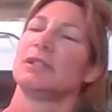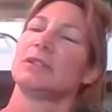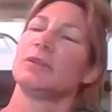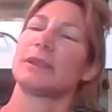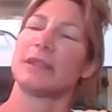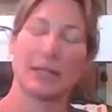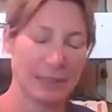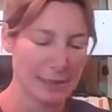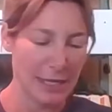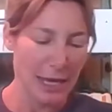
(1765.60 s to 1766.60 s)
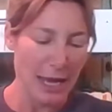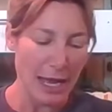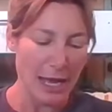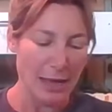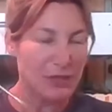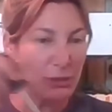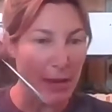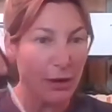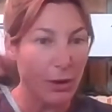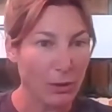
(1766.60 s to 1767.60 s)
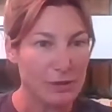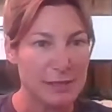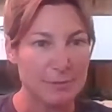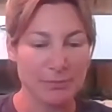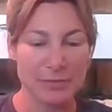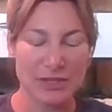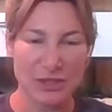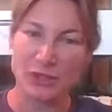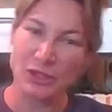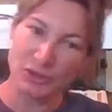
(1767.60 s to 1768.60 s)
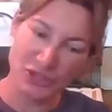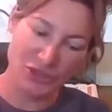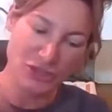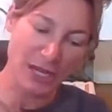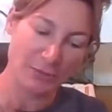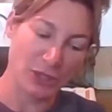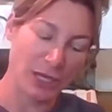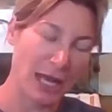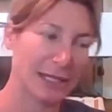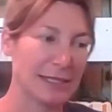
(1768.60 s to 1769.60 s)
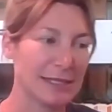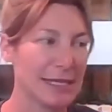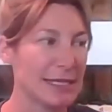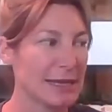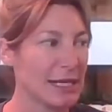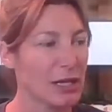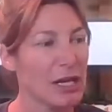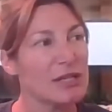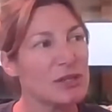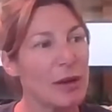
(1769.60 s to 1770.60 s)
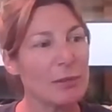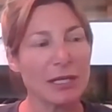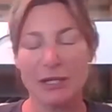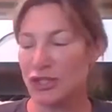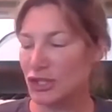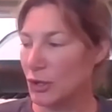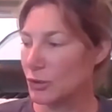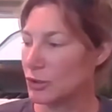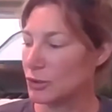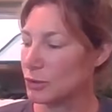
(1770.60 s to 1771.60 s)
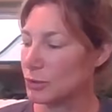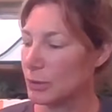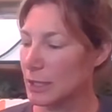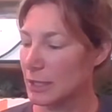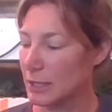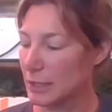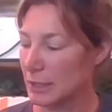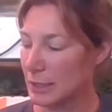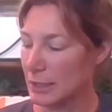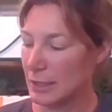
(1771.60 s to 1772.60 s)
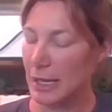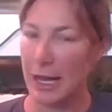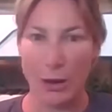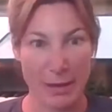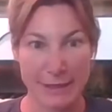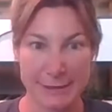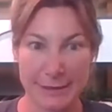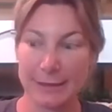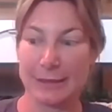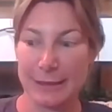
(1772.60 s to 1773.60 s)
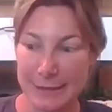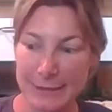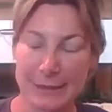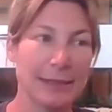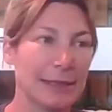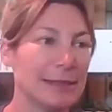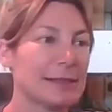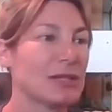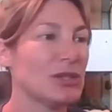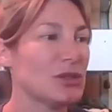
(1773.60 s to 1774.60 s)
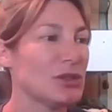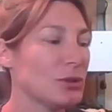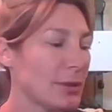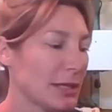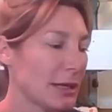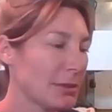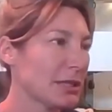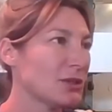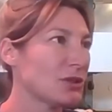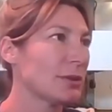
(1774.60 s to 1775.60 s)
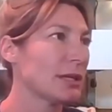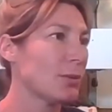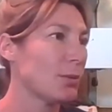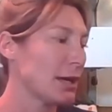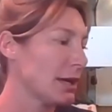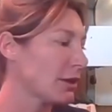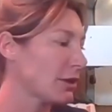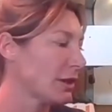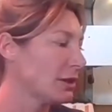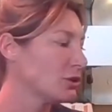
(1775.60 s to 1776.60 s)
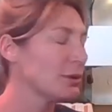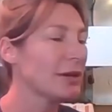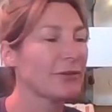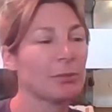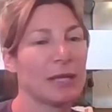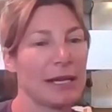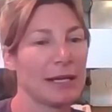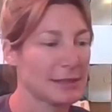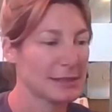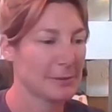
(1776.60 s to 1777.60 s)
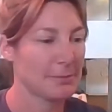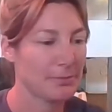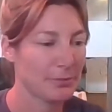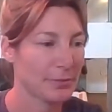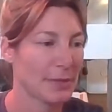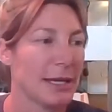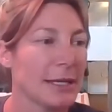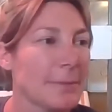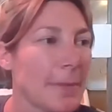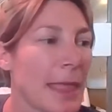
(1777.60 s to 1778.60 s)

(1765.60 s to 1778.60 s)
I don't know what that is, to make holes so you don't just jam your cuttings in there. So I'm going to show you how basic and easy it is to do. And I'm going to do it with two different plants. Okay.